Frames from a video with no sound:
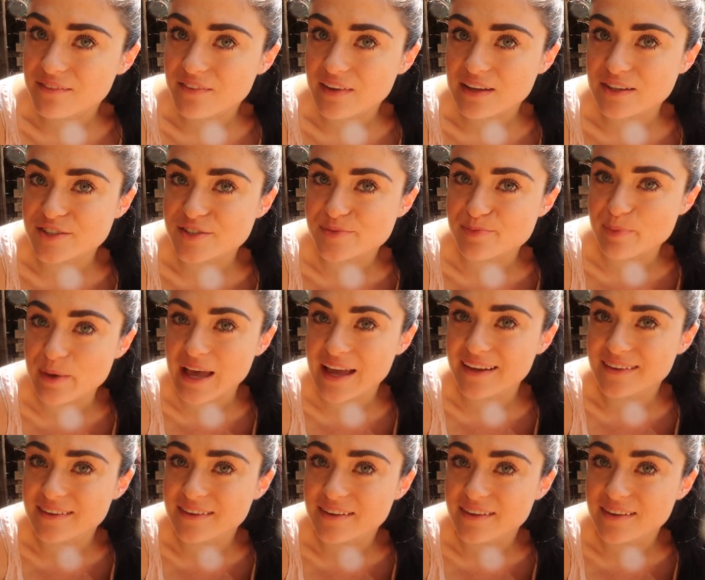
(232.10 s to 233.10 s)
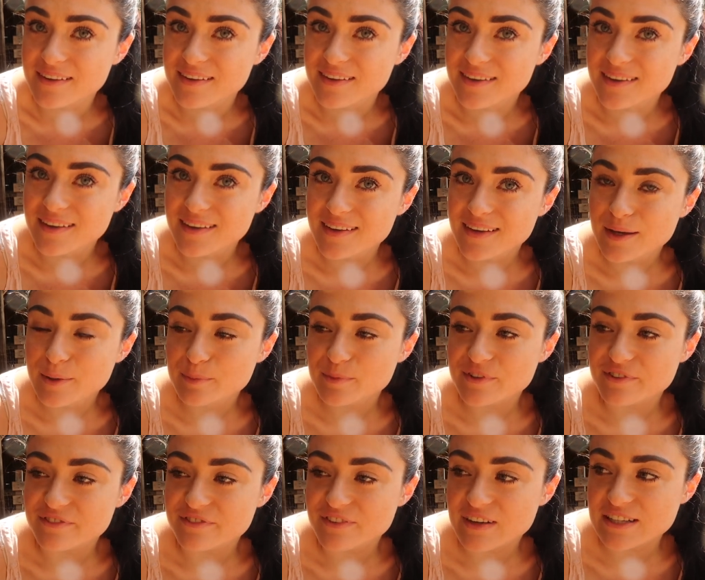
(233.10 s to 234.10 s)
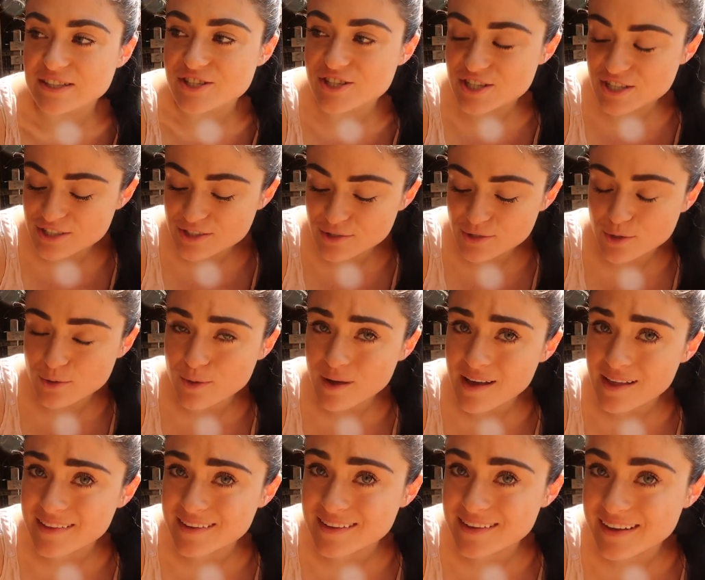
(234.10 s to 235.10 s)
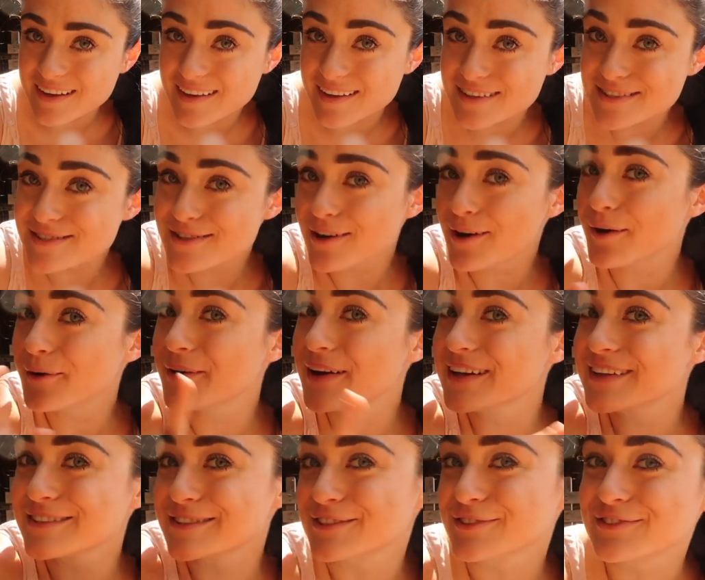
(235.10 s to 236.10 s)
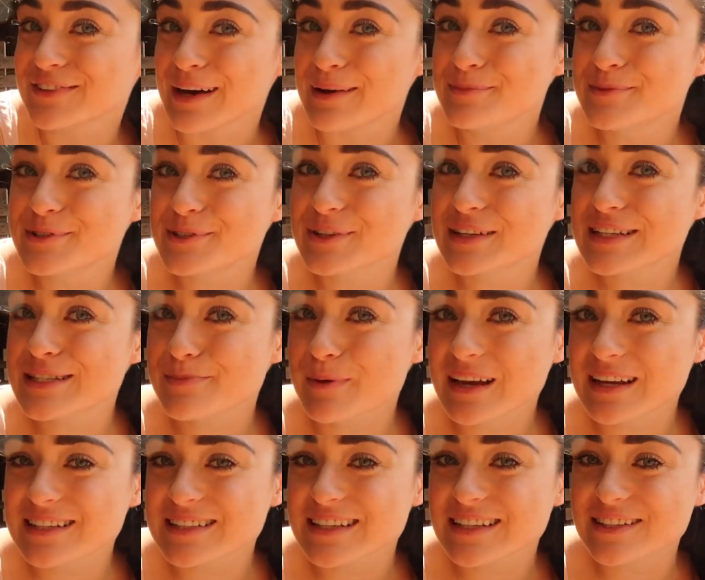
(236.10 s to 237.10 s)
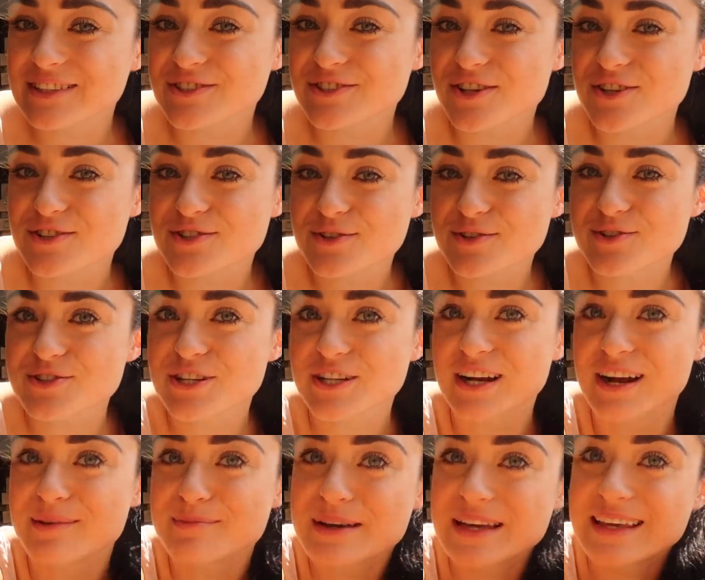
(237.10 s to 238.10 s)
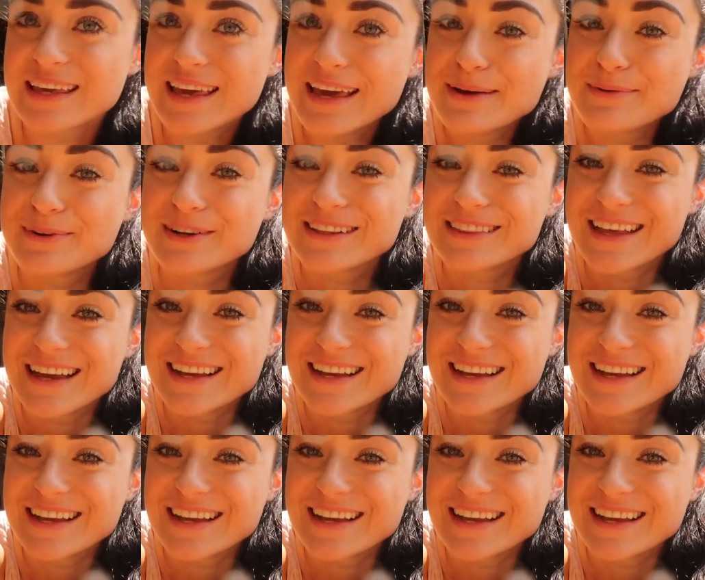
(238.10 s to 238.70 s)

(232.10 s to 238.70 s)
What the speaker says: If I just bend, professional quality as always. You come to expect it. There's also dirt on my camera